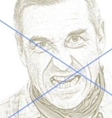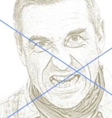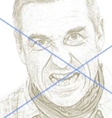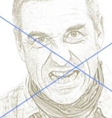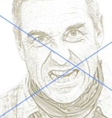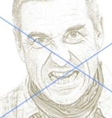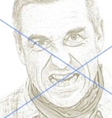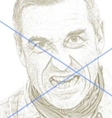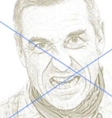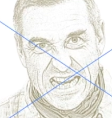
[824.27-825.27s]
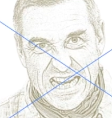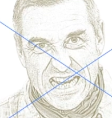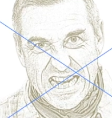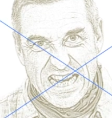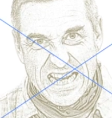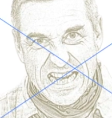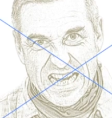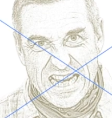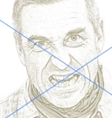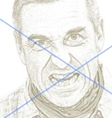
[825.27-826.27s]
So in the
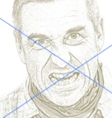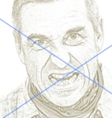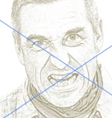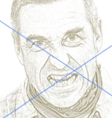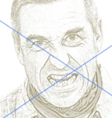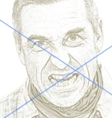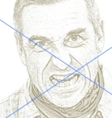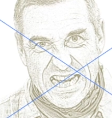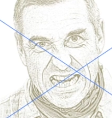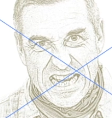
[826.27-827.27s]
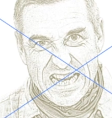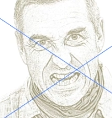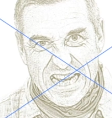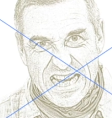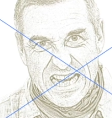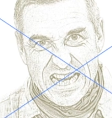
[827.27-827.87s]
classroom today,